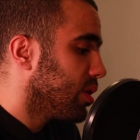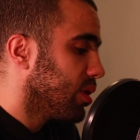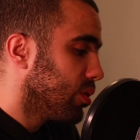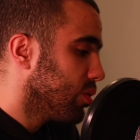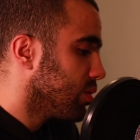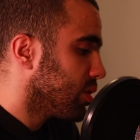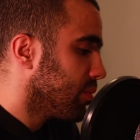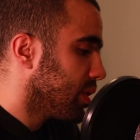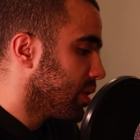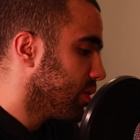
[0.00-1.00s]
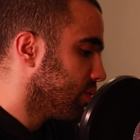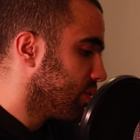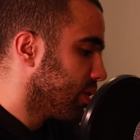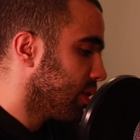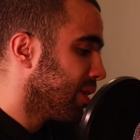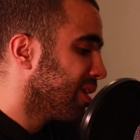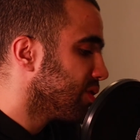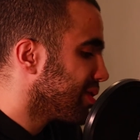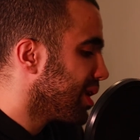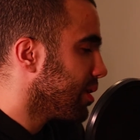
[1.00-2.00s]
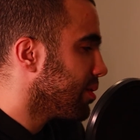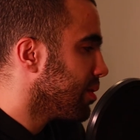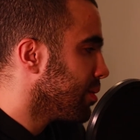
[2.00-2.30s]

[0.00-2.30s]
can Google something they're interested in. And not just that.